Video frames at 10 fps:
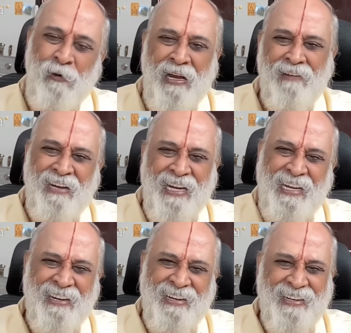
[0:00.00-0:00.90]
You will have
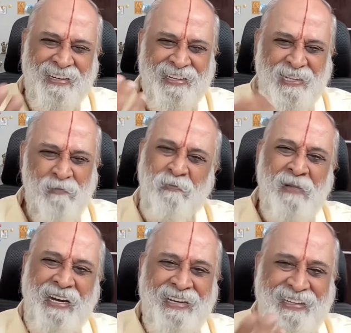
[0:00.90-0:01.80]
clear
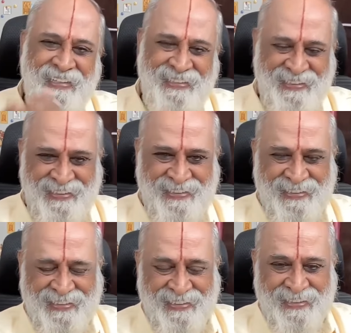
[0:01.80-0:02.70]
mind.
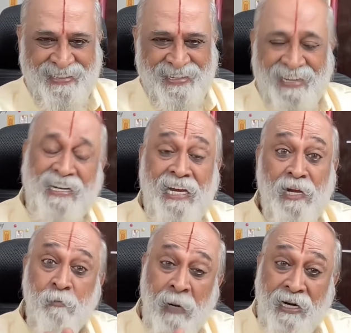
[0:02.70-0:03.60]

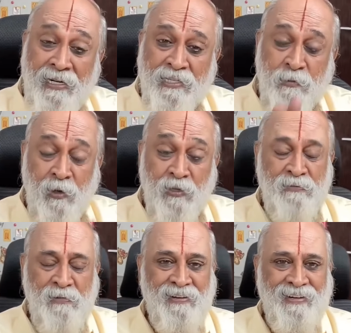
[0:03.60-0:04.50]
Clear mind is
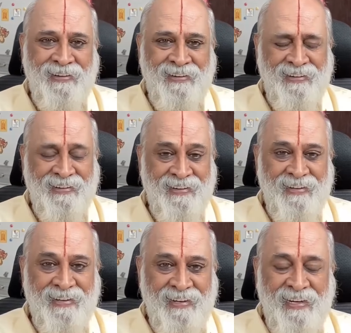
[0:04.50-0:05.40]
possible
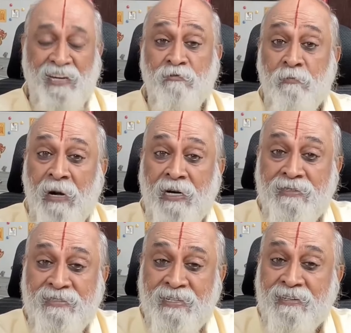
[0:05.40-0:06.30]
if
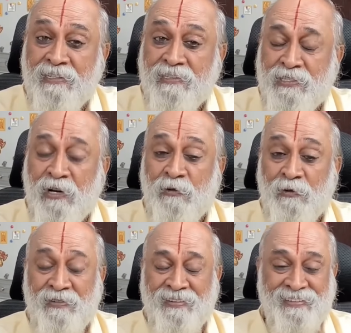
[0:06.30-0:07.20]
mud settles down.